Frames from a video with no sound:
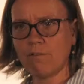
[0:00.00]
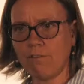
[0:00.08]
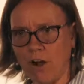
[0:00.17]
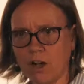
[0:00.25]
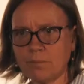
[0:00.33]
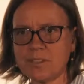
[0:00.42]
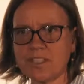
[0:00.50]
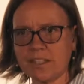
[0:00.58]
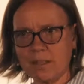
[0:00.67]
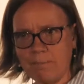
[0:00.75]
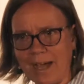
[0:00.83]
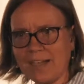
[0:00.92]
farms
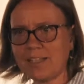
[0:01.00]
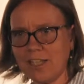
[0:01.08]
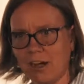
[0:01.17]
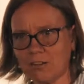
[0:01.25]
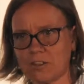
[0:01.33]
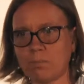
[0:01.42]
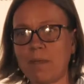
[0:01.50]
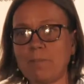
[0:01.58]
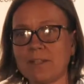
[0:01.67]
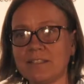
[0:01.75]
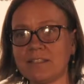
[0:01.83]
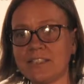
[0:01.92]
in the backyard so
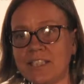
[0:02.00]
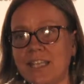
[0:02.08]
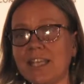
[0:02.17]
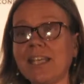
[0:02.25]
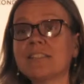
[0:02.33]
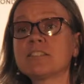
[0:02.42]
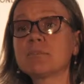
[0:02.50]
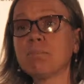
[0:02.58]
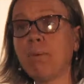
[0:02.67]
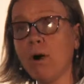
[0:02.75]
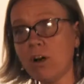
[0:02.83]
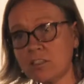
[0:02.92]
people can see it's
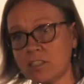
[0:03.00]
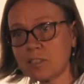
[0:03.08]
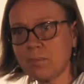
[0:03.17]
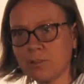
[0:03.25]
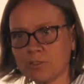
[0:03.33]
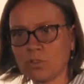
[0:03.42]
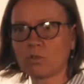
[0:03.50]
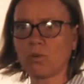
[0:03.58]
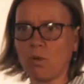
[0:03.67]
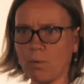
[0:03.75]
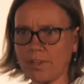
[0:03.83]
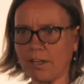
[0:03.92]
possible to
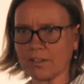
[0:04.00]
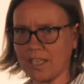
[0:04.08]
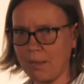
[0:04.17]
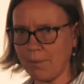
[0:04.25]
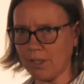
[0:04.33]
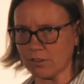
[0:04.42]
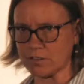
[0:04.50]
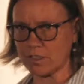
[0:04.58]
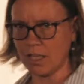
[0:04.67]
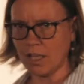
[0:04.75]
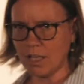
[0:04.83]
grow without chemicals.